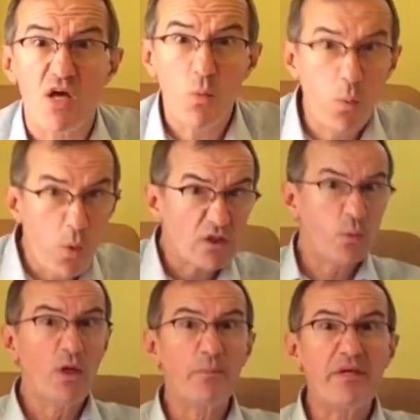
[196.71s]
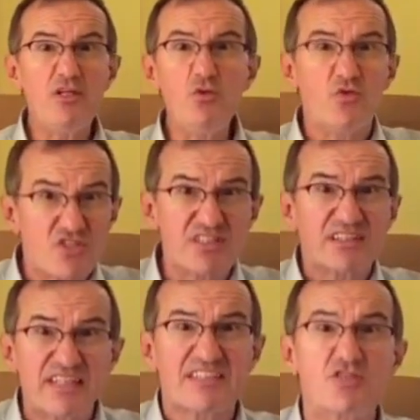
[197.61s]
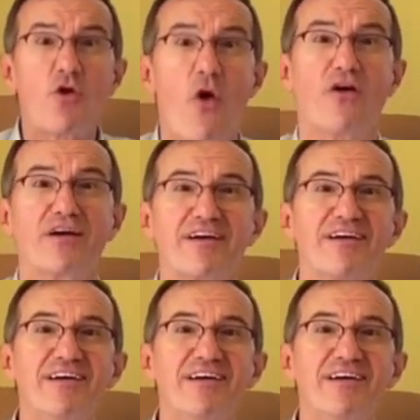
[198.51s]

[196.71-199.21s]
What will be new? Just let's talk."